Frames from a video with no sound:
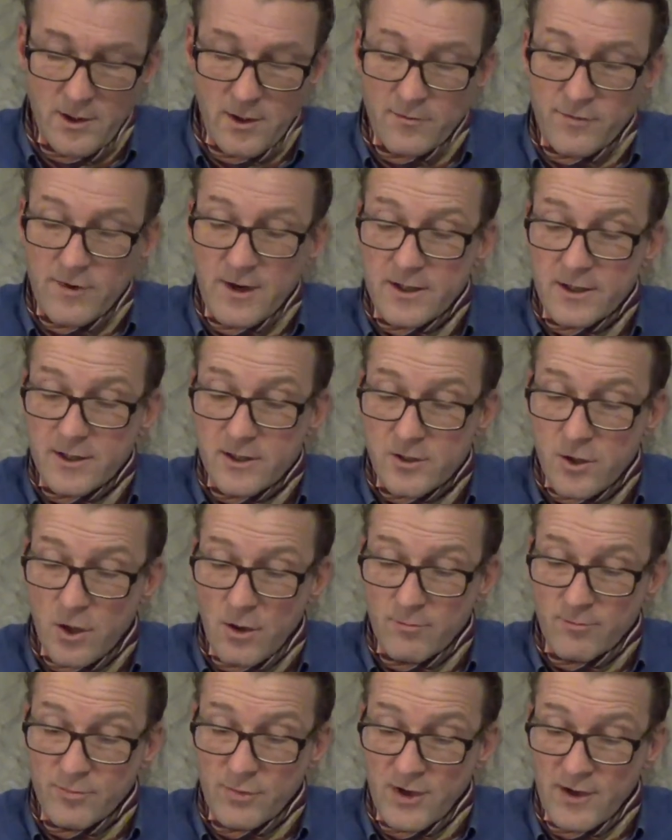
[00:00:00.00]
Frank
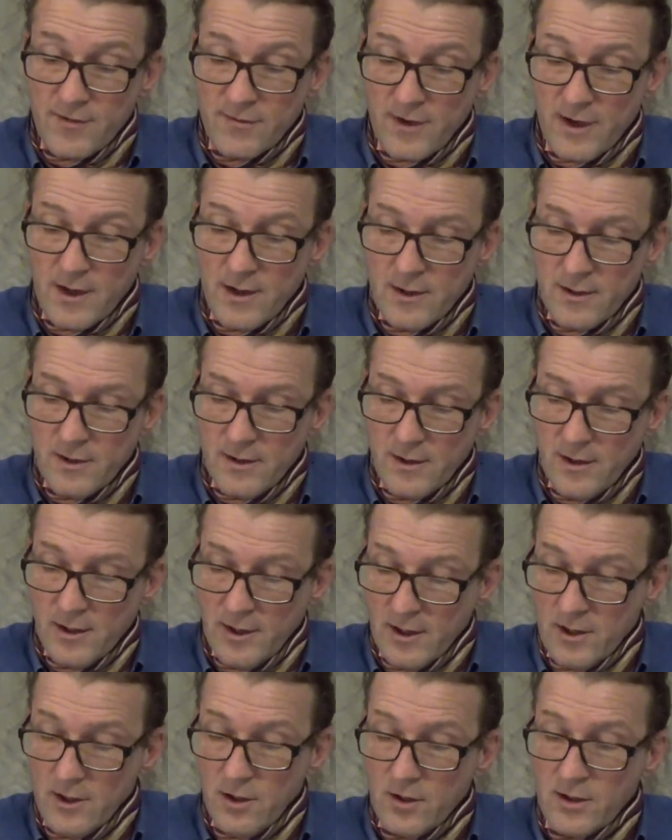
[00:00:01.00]
stopped briefly
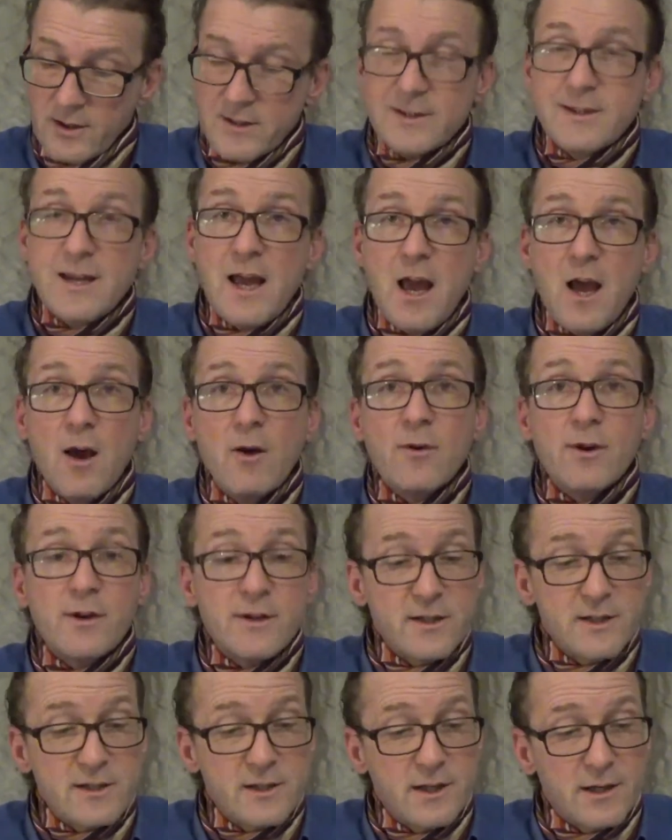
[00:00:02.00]
and looked down at
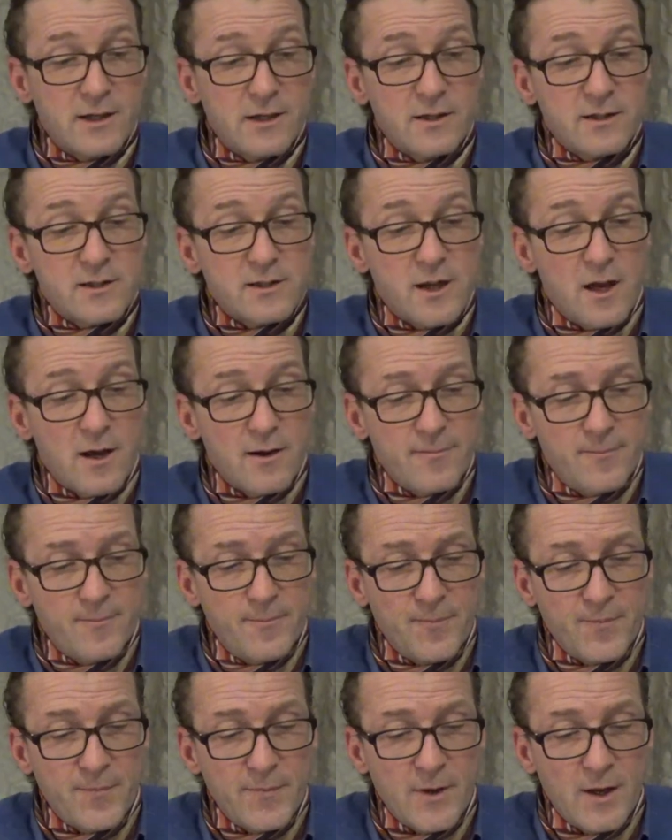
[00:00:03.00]
his little son
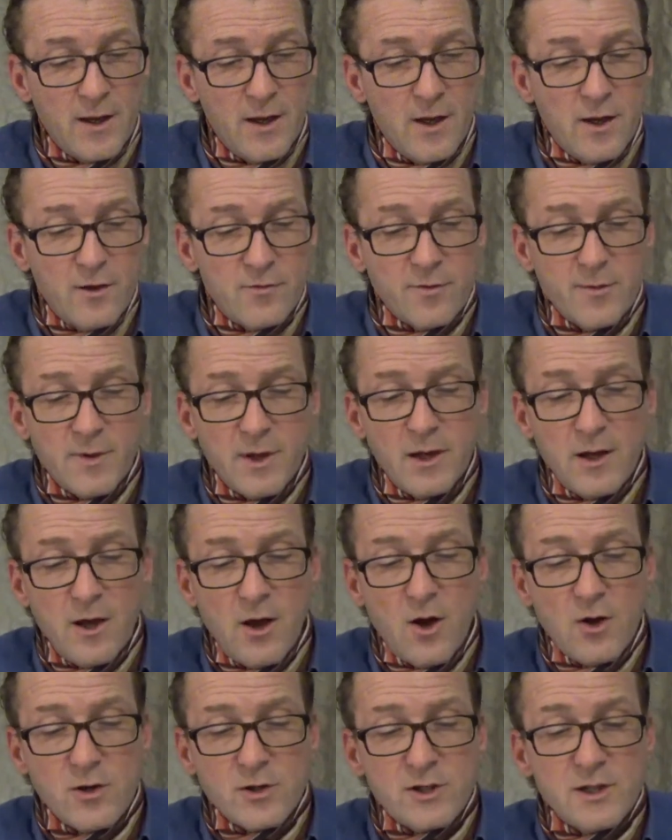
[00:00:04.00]
from the
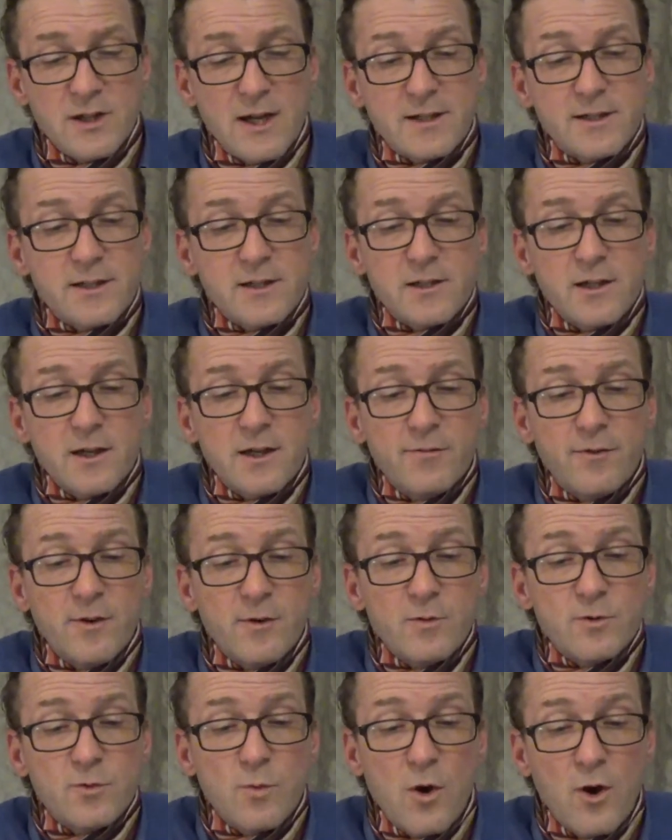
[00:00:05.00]
large lettuce leaf he
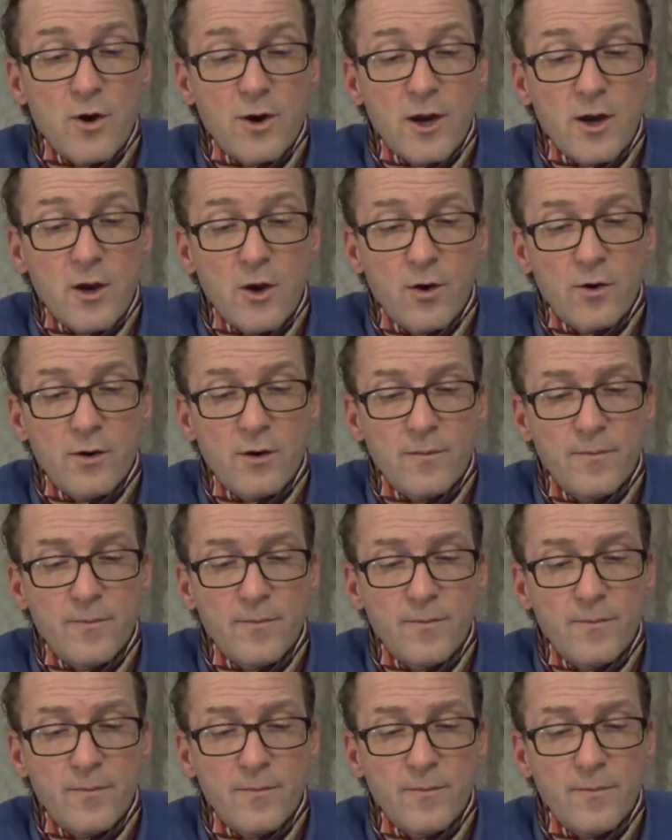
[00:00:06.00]
was working on.